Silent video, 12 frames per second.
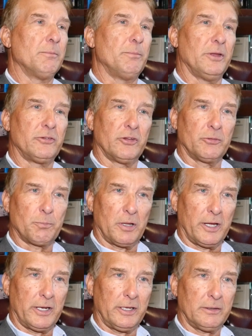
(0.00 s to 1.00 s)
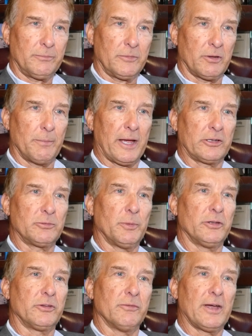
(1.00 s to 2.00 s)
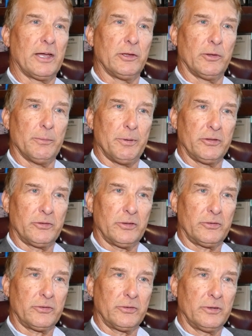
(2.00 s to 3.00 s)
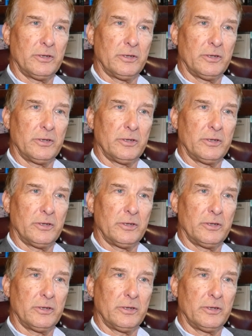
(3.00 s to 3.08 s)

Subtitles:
business planning to maximize the value of the business,